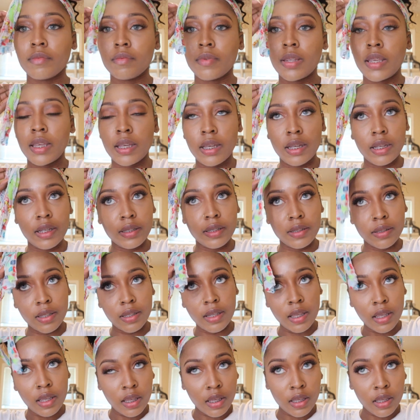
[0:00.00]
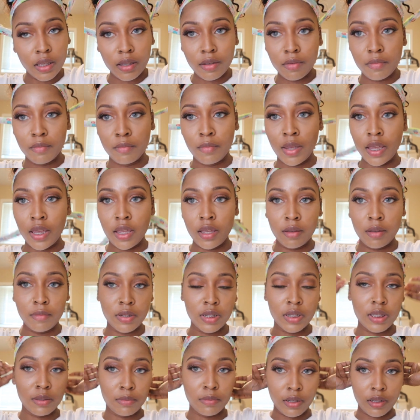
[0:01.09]
Yeah, makeup
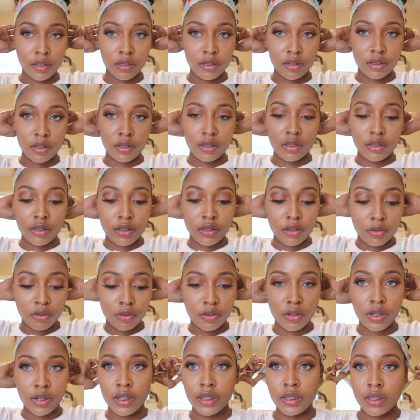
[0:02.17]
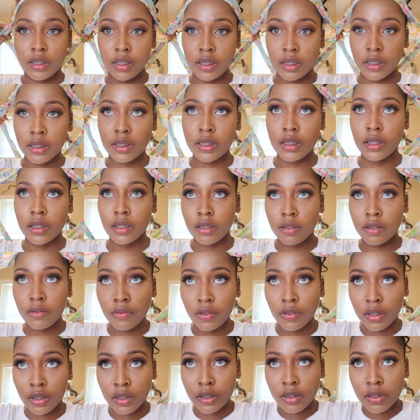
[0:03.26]
just be looking so crazy until it's
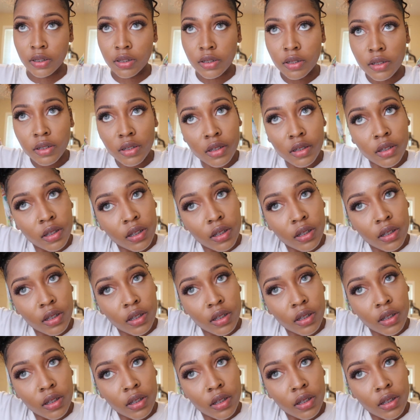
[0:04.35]
finished.